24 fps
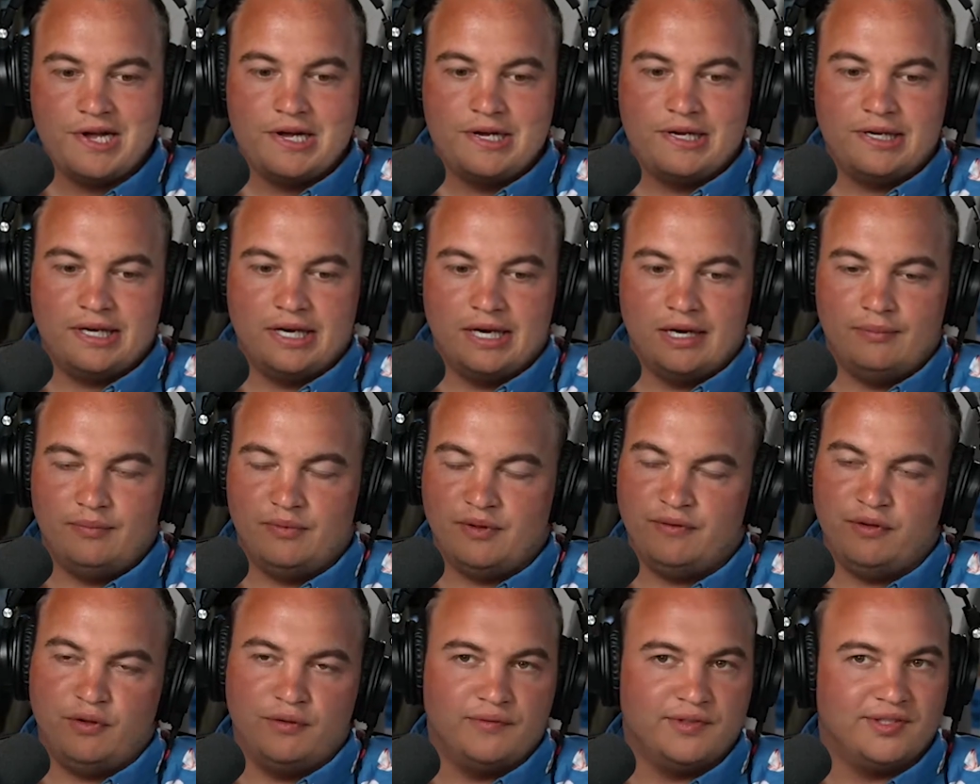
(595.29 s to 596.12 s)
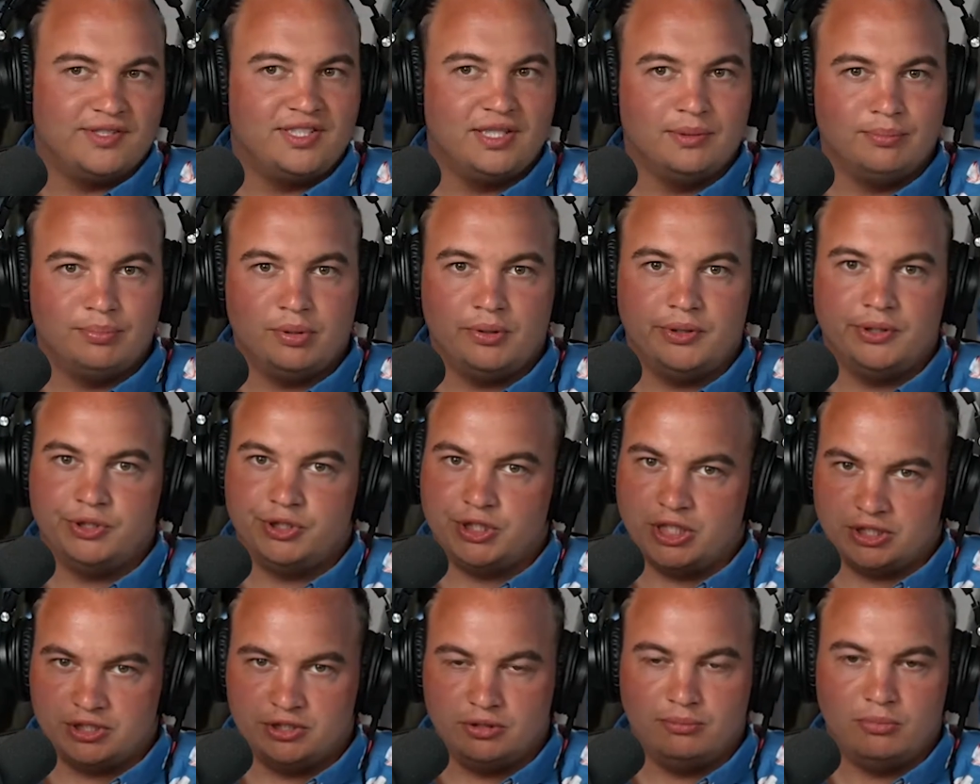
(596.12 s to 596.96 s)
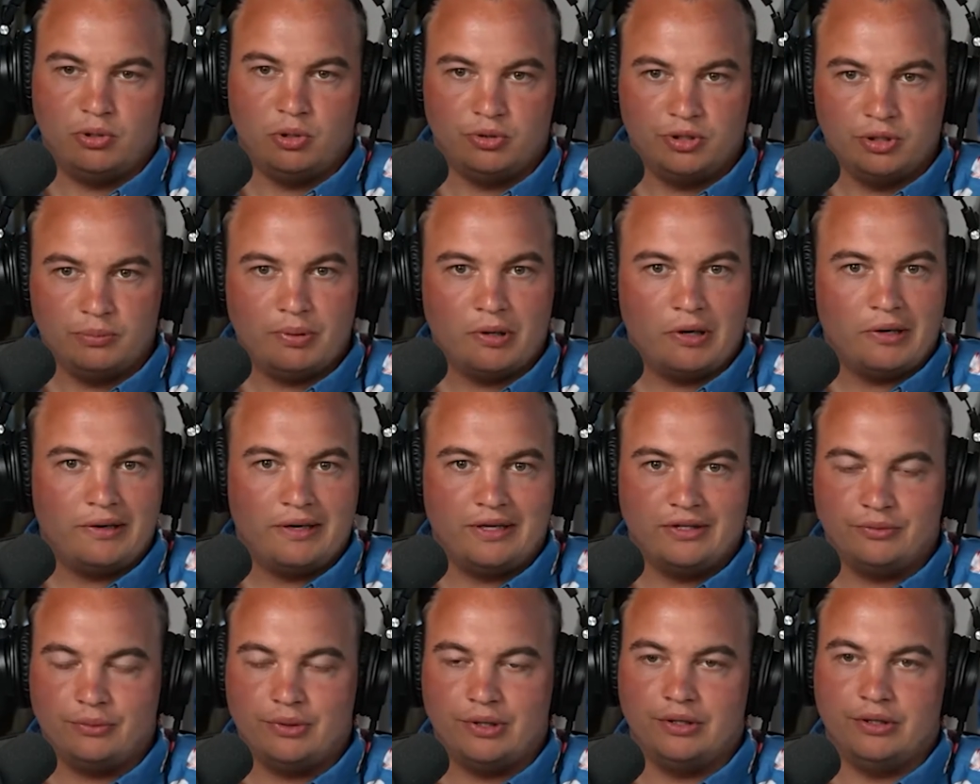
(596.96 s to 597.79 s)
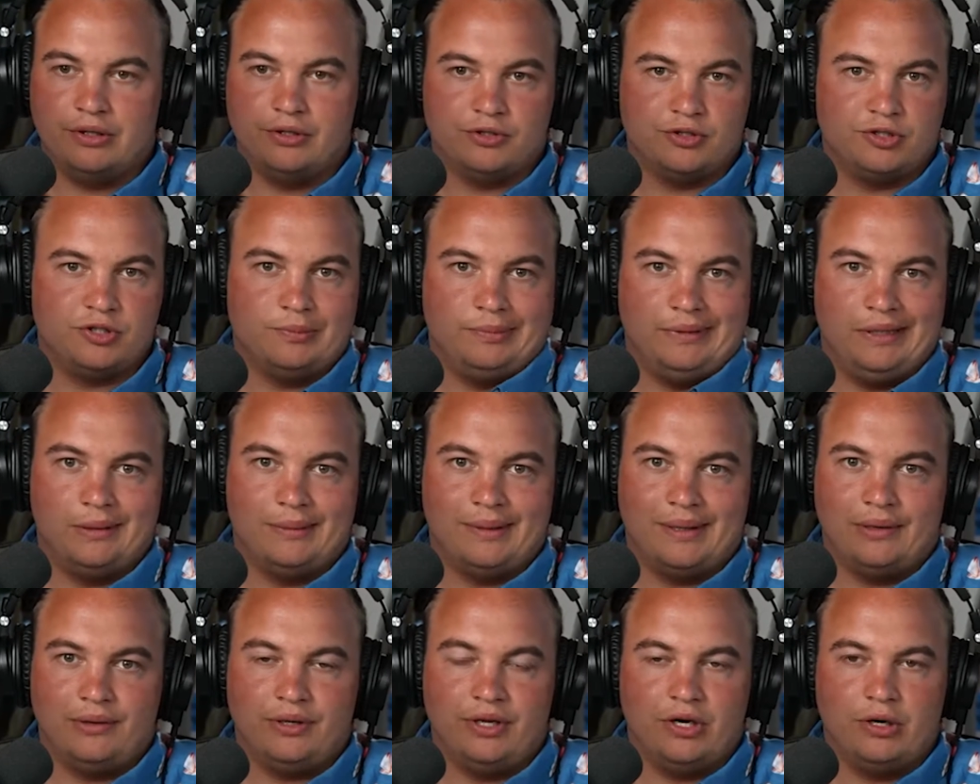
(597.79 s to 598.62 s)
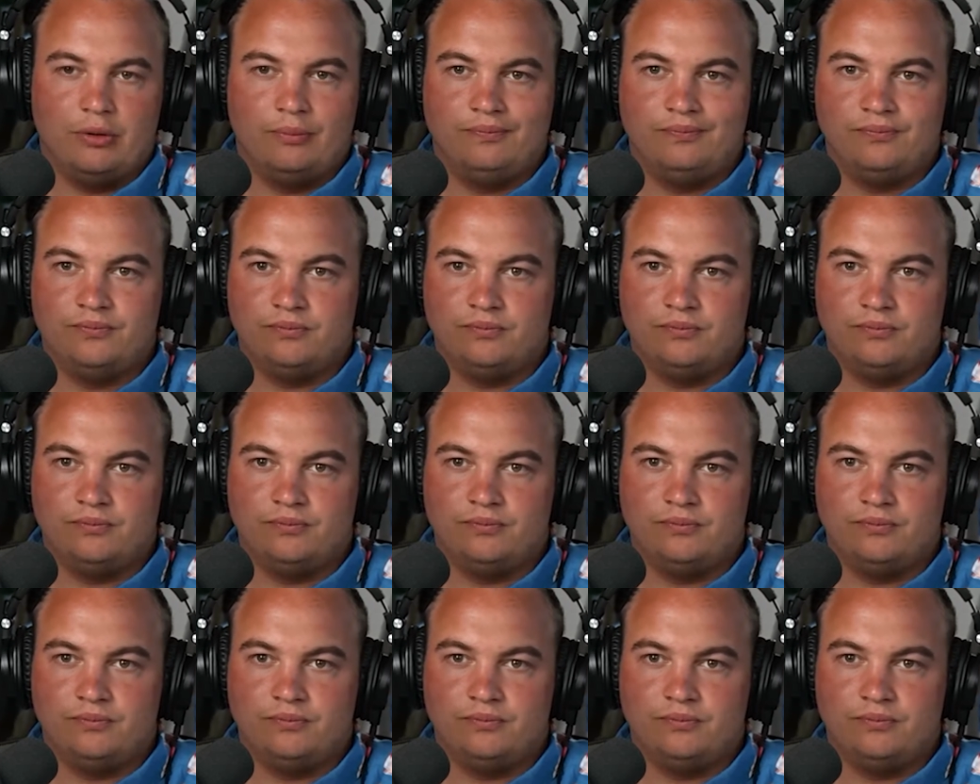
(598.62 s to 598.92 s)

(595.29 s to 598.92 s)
If you have a simple injection molded part, it really just to be about a